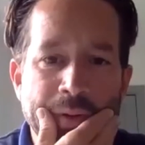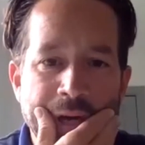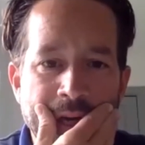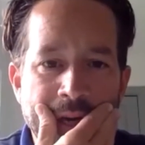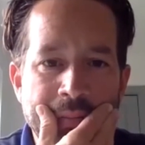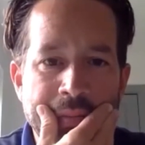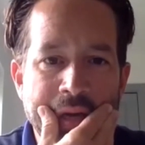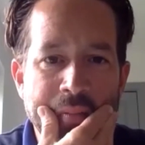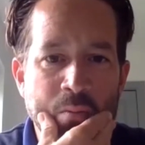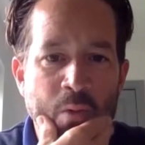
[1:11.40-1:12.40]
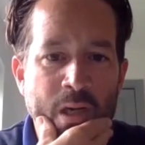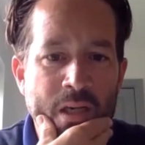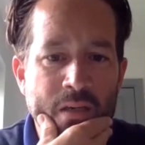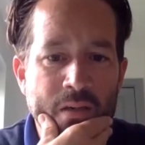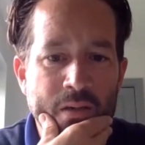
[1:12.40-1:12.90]
I mean,
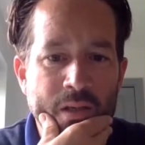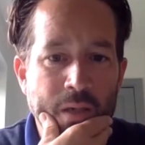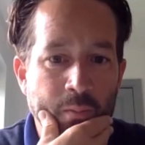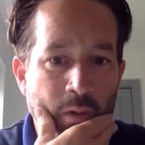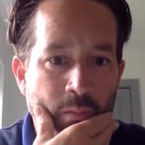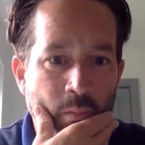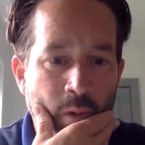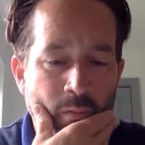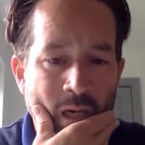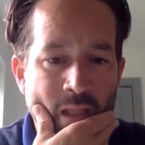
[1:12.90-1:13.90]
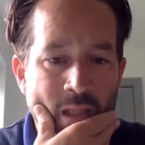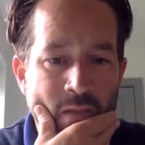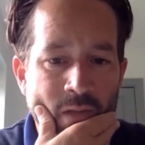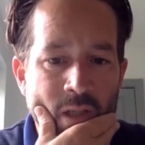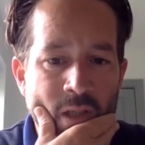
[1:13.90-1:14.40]
we're
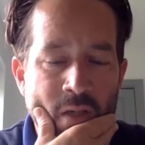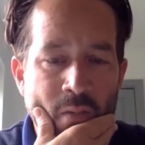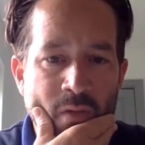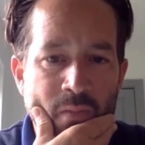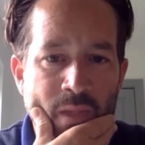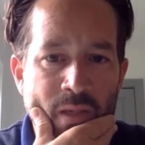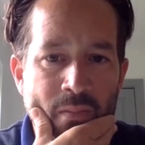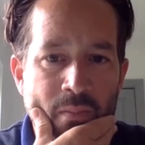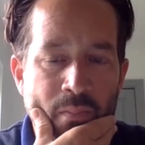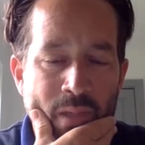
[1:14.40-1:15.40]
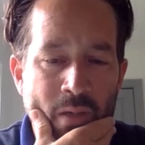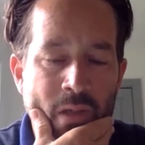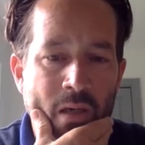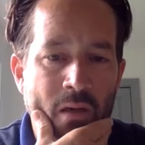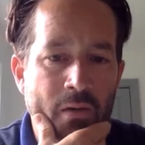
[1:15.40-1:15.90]
relatively new. We've been
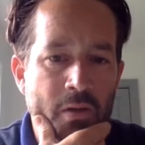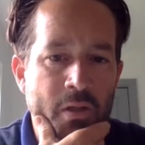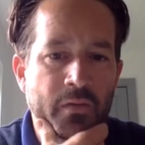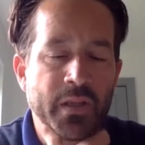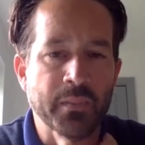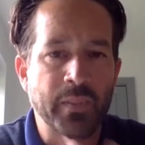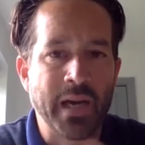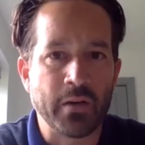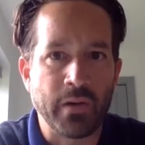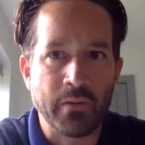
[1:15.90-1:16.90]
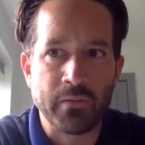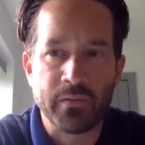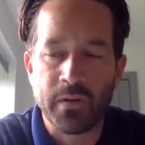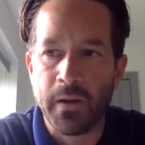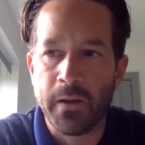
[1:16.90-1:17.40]
building a lot of stuff in the background
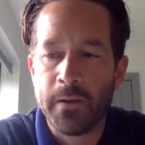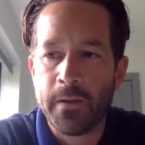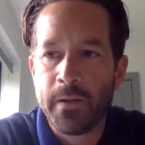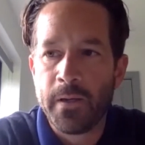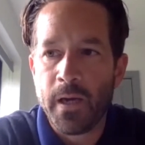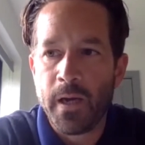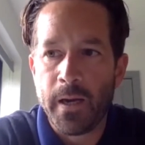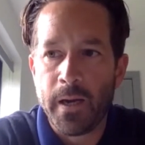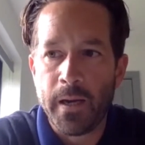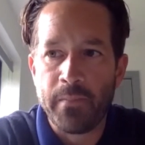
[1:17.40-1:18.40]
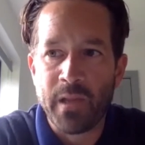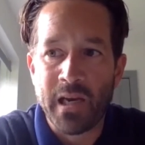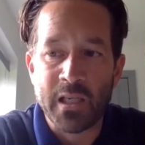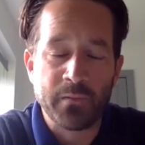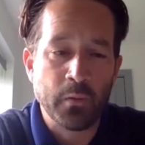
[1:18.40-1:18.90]
for the
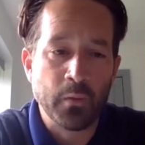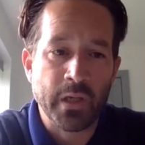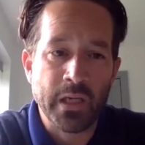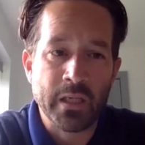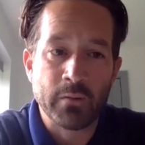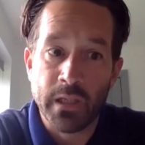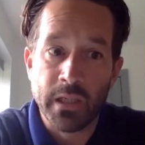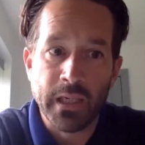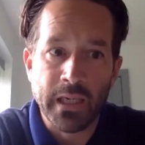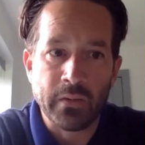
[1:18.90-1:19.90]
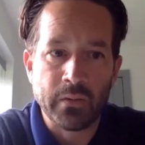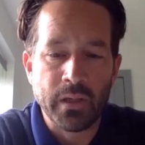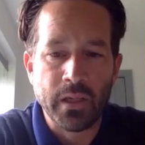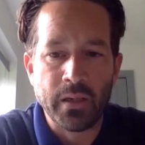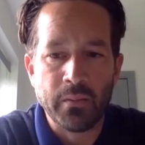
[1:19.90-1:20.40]
last 4 years, really. Now
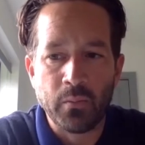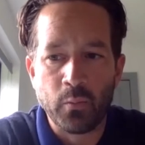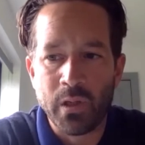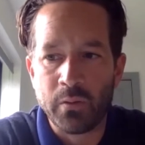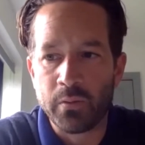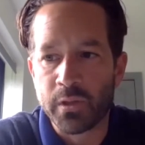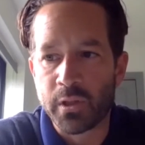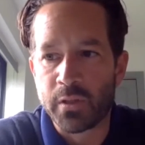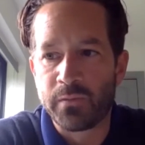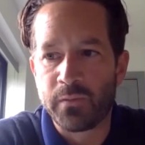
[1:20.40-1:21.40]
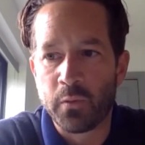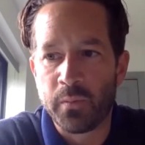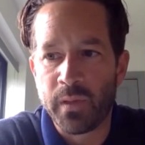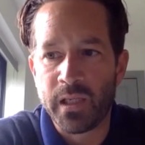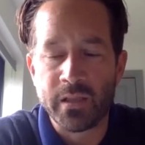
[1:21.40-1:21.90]
we launched
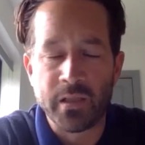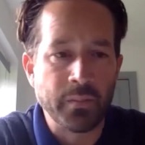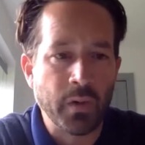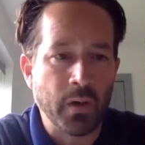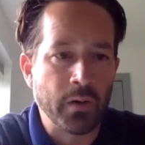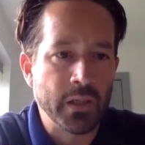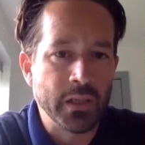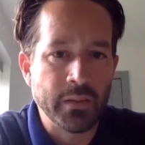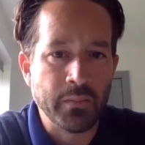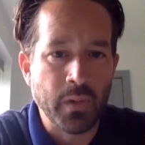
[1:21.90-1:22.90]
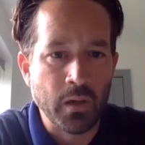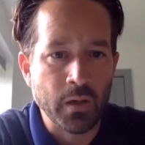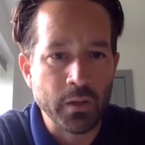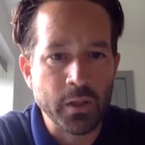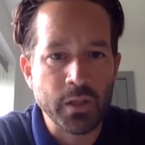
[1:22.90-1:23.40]
formally to the market in
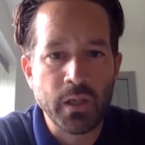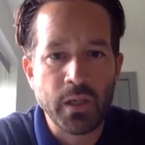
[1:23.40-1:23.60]
March.